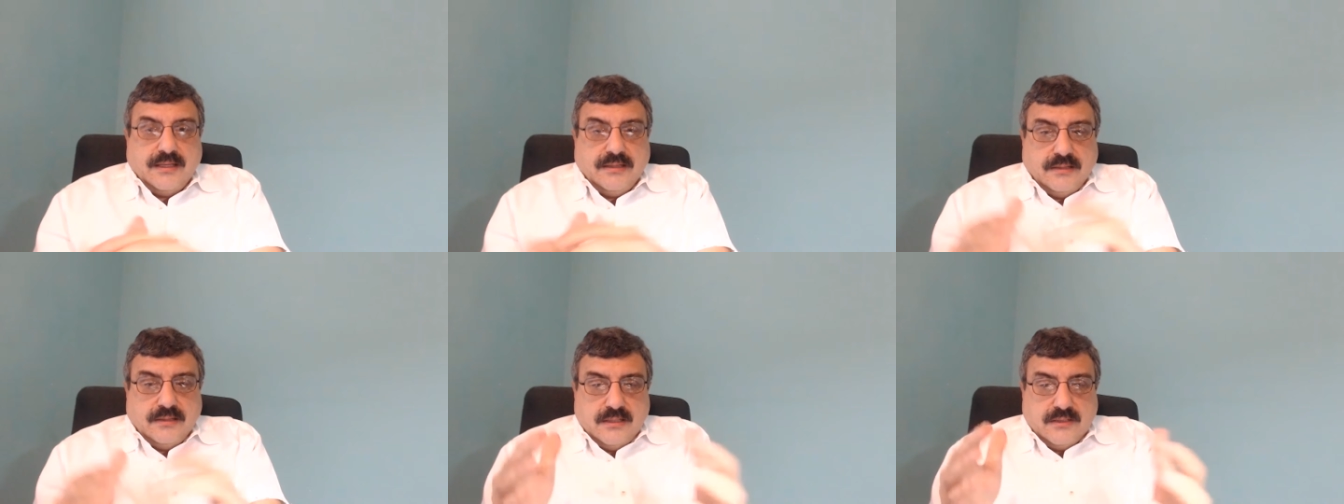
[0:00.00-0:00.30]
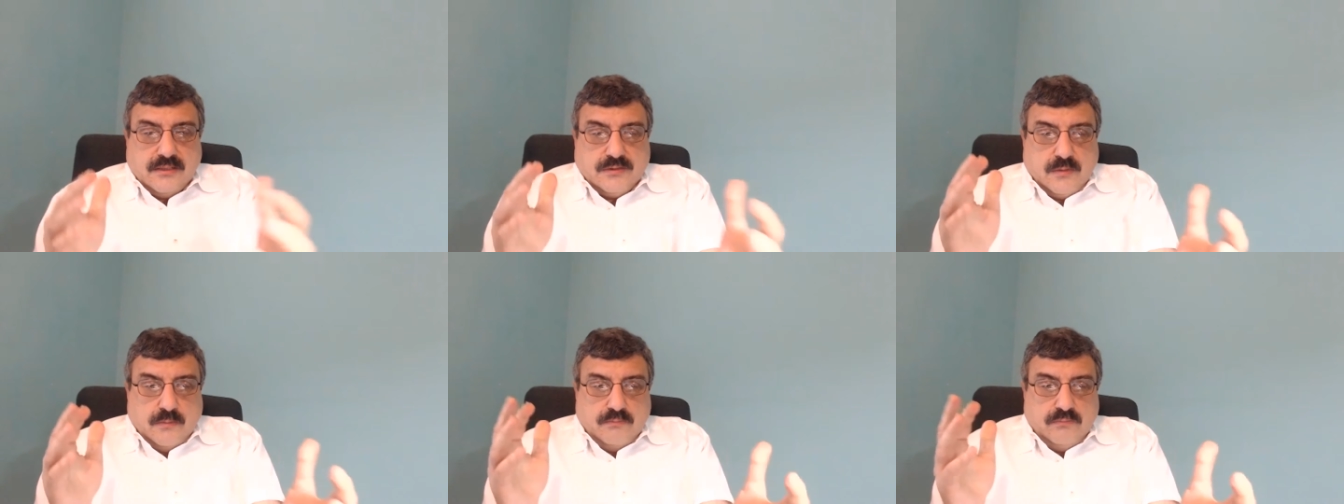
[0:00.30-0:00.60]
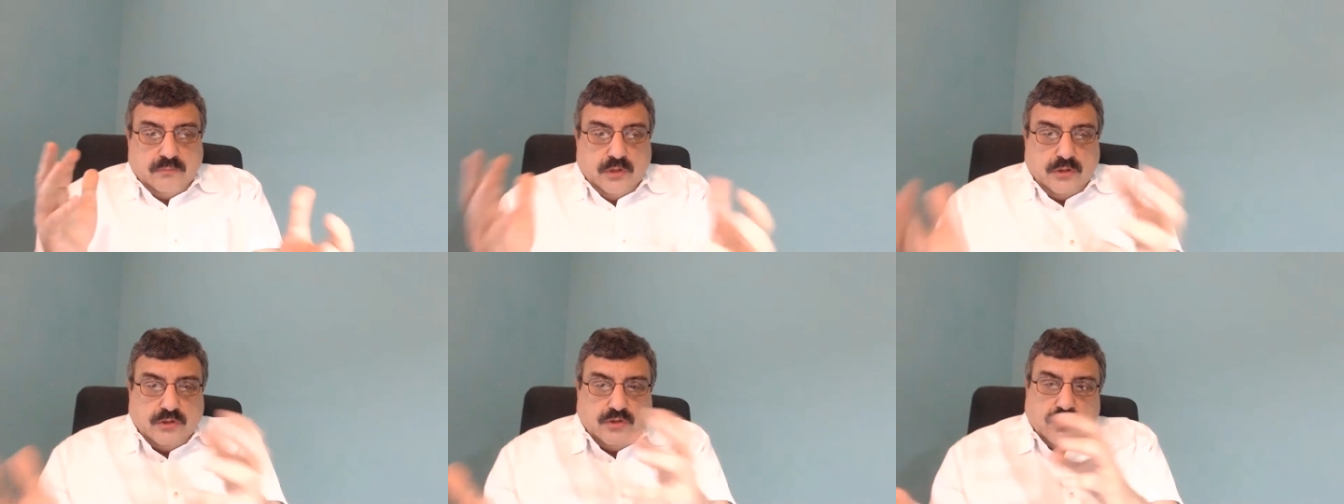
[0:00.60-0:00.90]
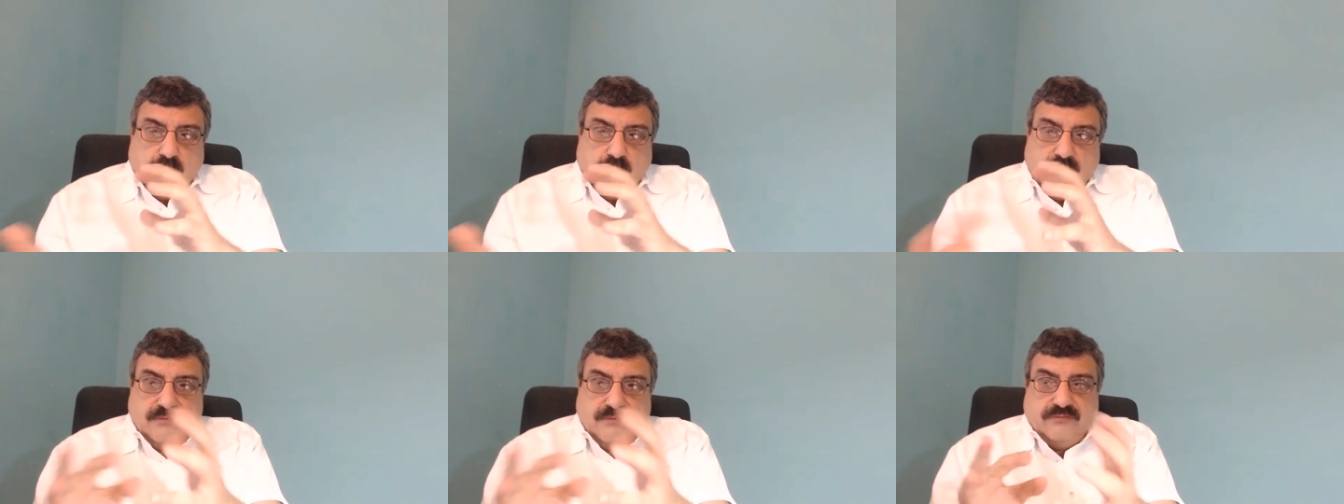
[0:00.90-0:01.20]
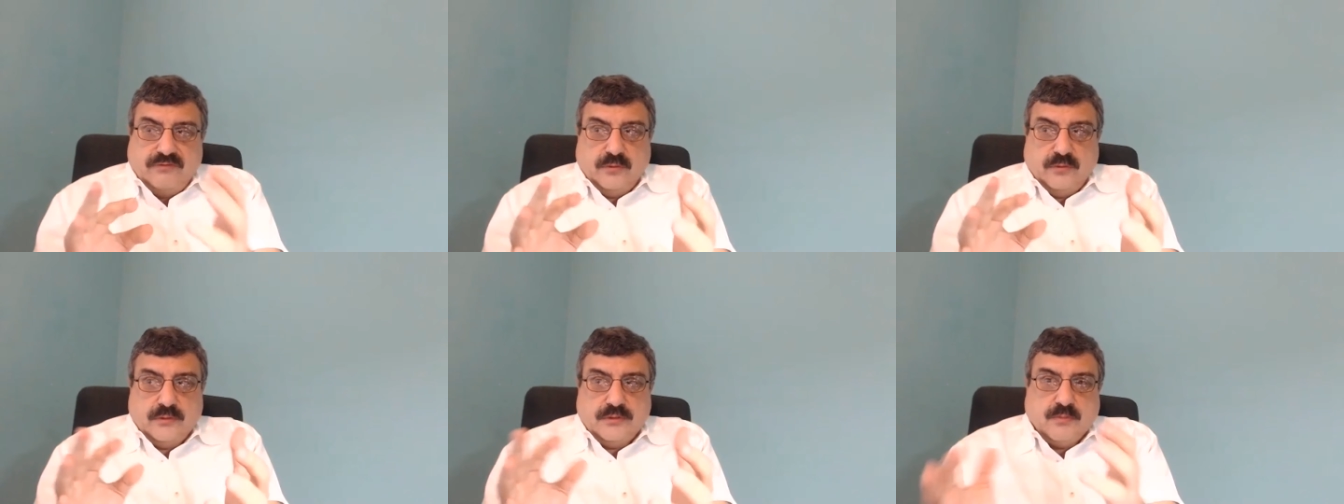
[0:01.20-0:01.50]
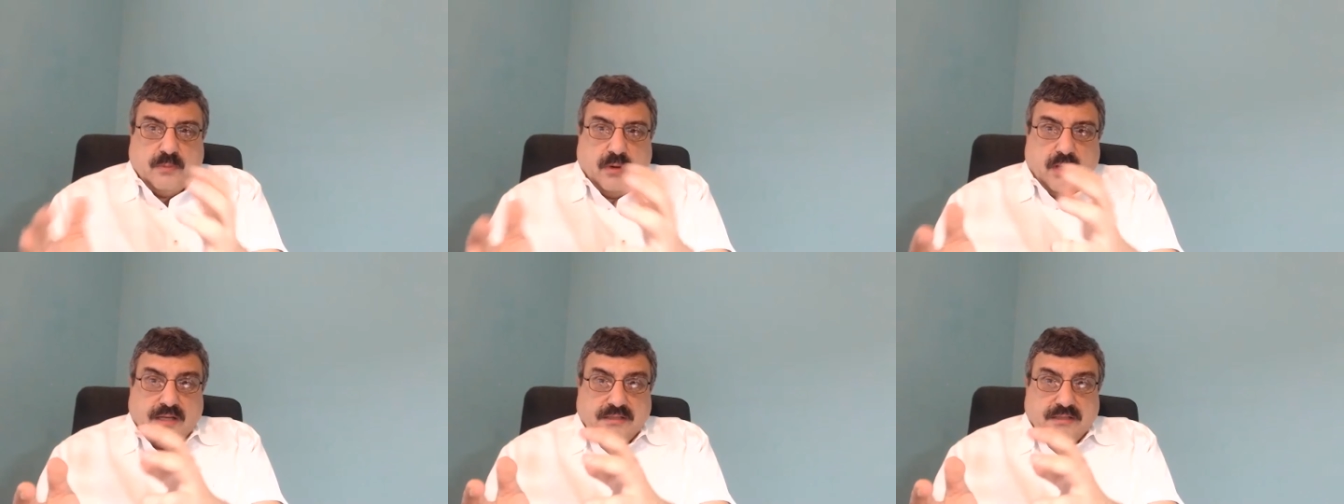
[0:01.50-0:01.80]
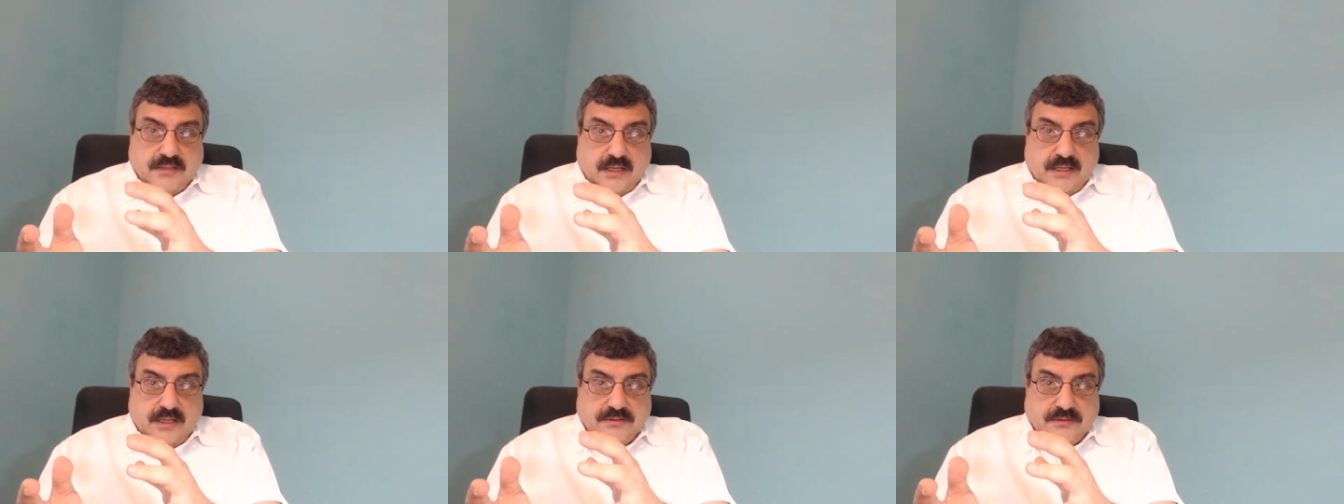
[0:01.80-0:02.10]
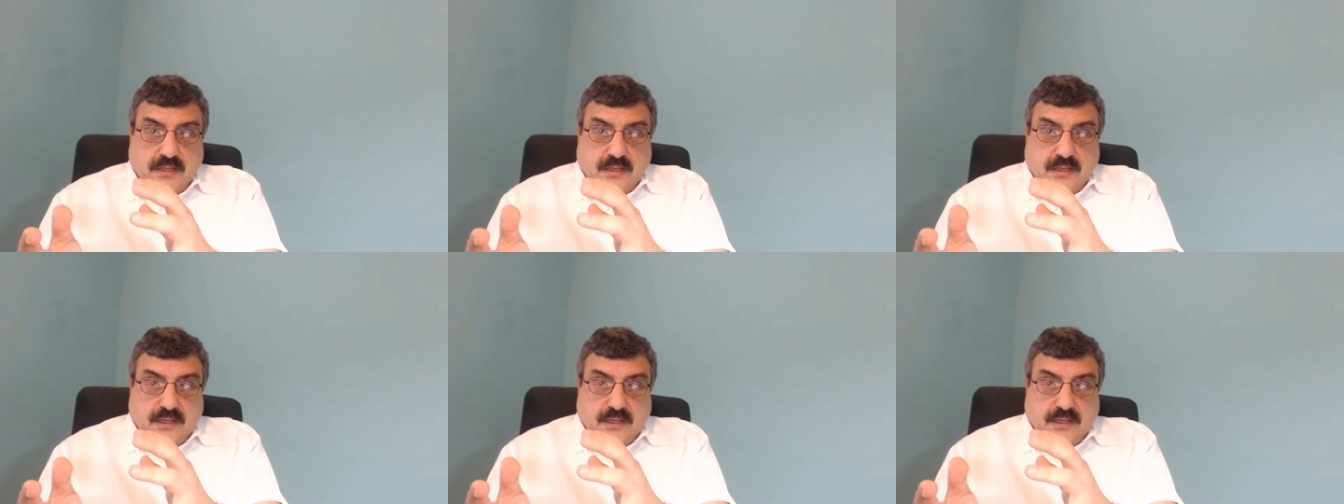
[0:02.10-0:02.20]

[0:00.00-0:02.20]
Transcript: at this mutual influence process